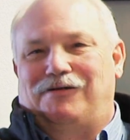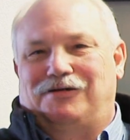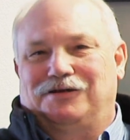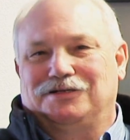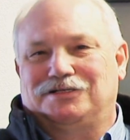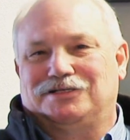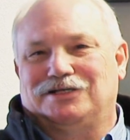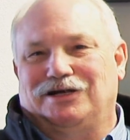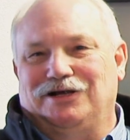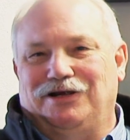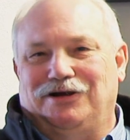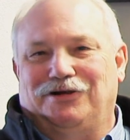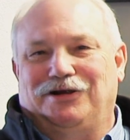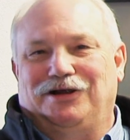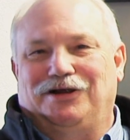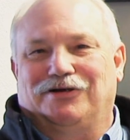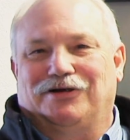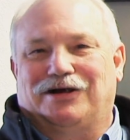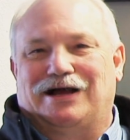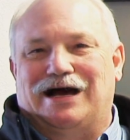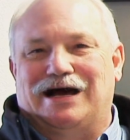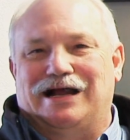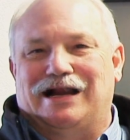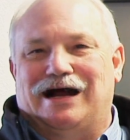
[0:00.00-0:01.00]
So you're
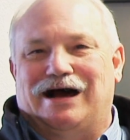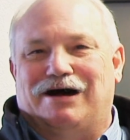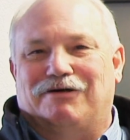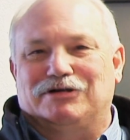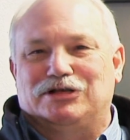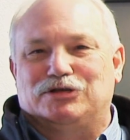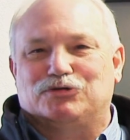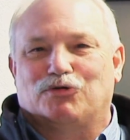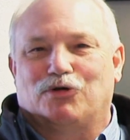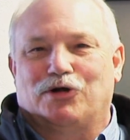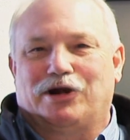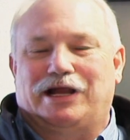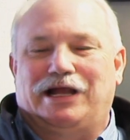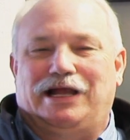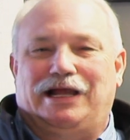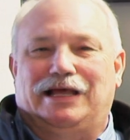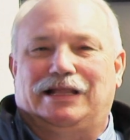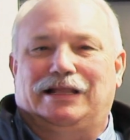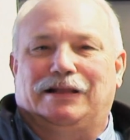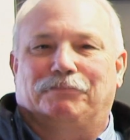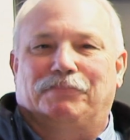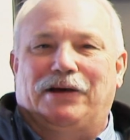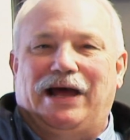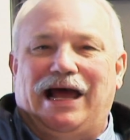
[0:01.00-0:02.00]
kind of always working in
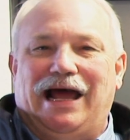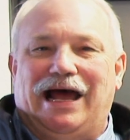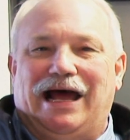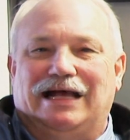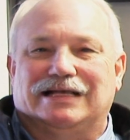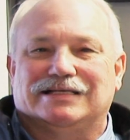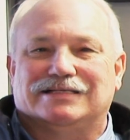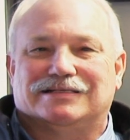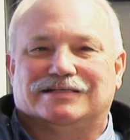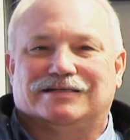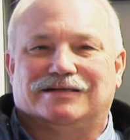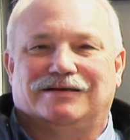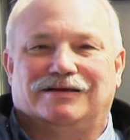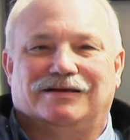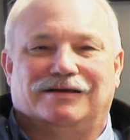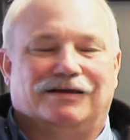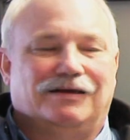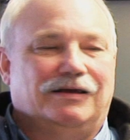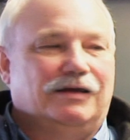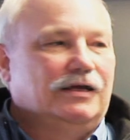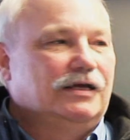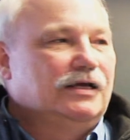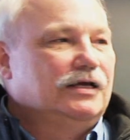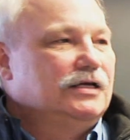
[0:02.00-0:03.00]
the past.
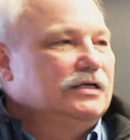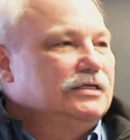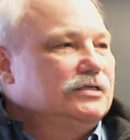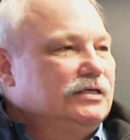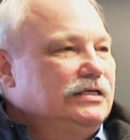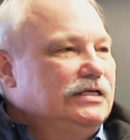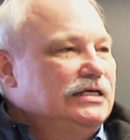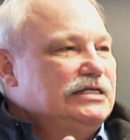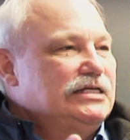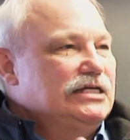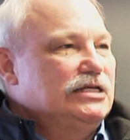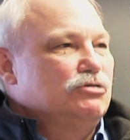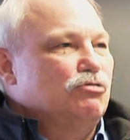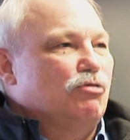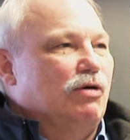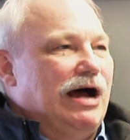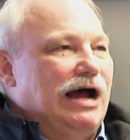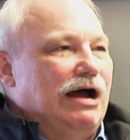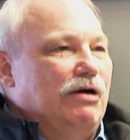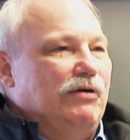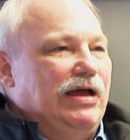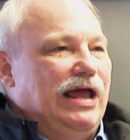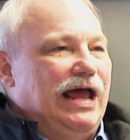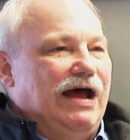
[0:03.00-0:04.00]
So this is
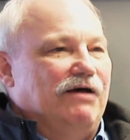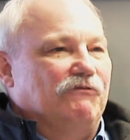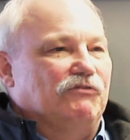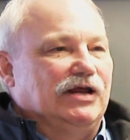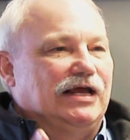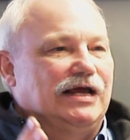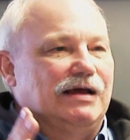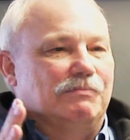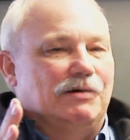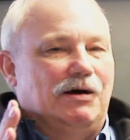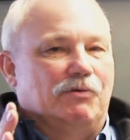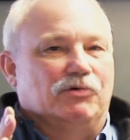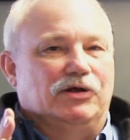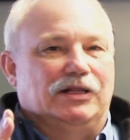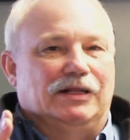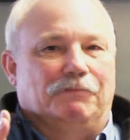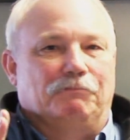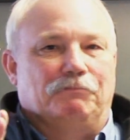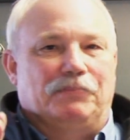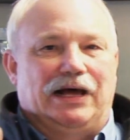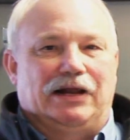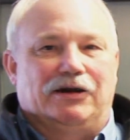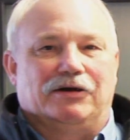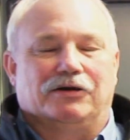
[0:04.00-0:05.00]
why we have to come up with a
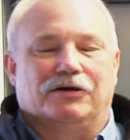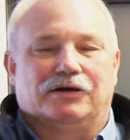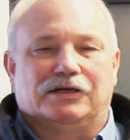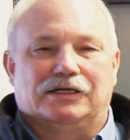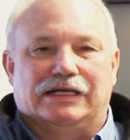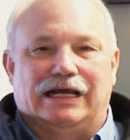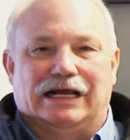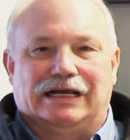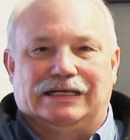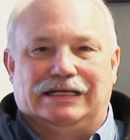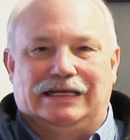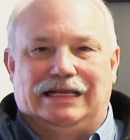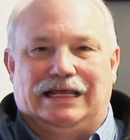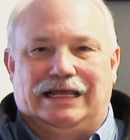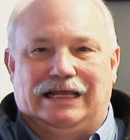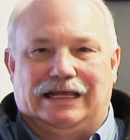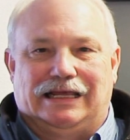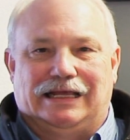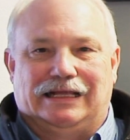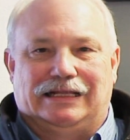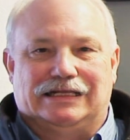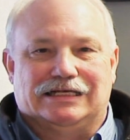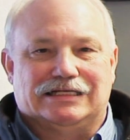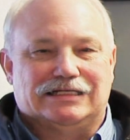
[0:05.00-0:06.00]
better
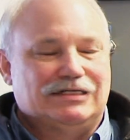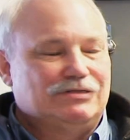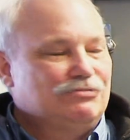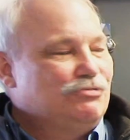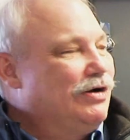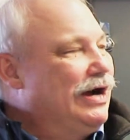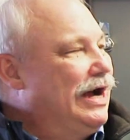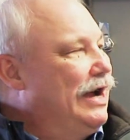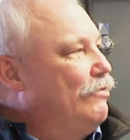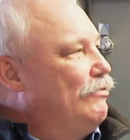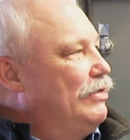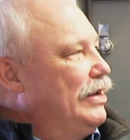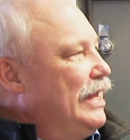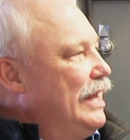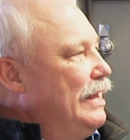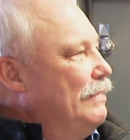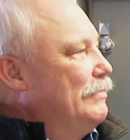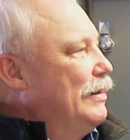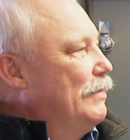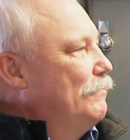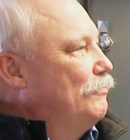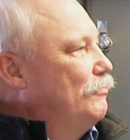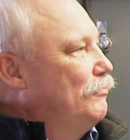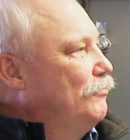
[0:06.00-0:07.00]
technique, and this is why we came
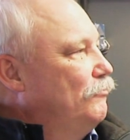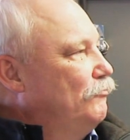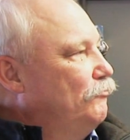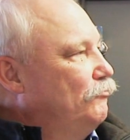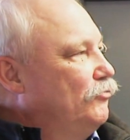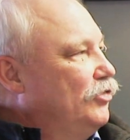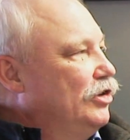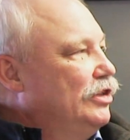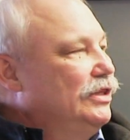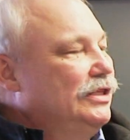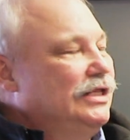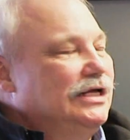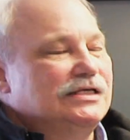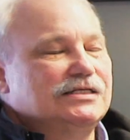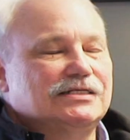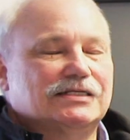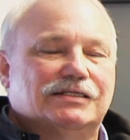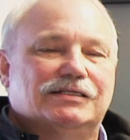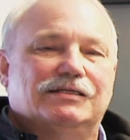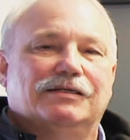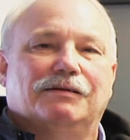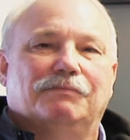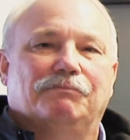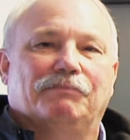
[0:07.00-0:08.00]
up with this
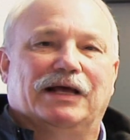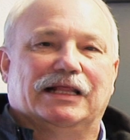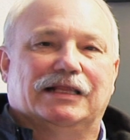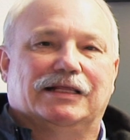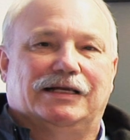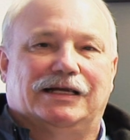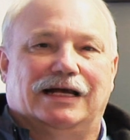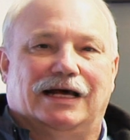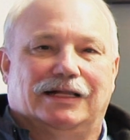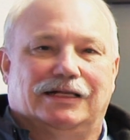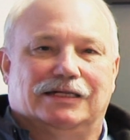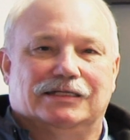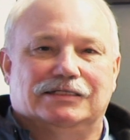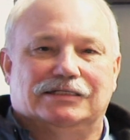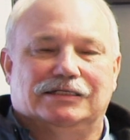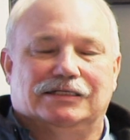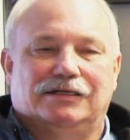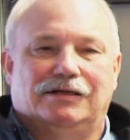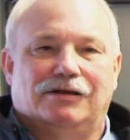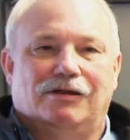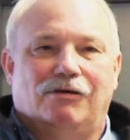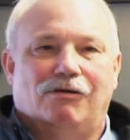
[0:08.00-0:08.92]
methodology.